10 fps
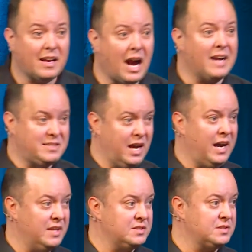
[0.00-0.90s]
God
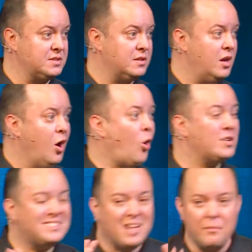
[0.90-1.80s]
does or
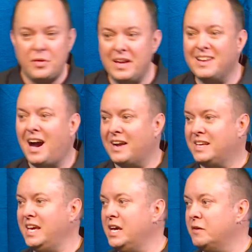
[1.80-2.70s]
something God
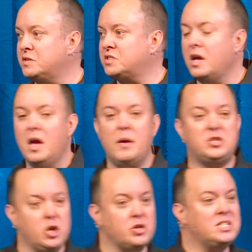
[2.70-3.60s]
gives.
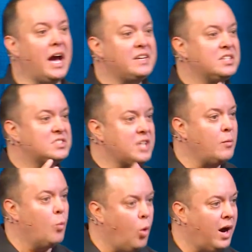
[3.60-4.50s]
It's usually tied to
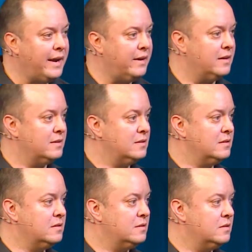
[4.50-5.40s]
someone,
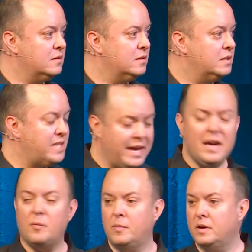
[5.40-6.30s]
to
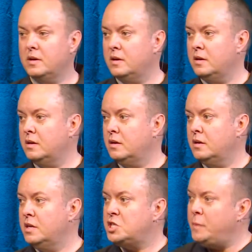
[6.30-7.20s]
Him.
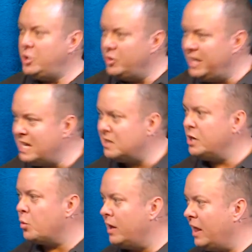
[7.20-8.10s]
To be
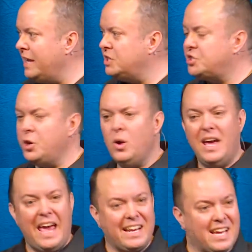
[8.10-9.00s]
uniquely related to
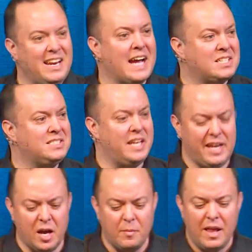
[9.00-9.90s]
and connected to
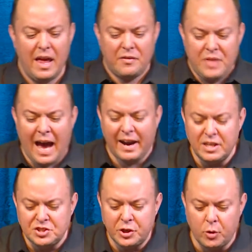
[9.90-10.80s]
Him, that
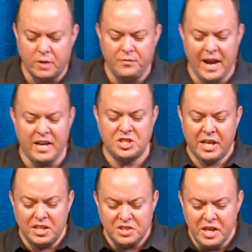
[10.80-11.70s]
is to your advantage.
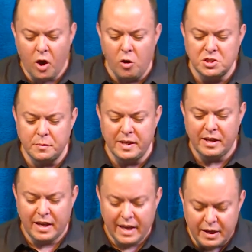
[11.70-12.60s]
It is the ultimate
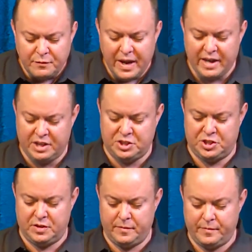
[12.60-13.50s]
advantage.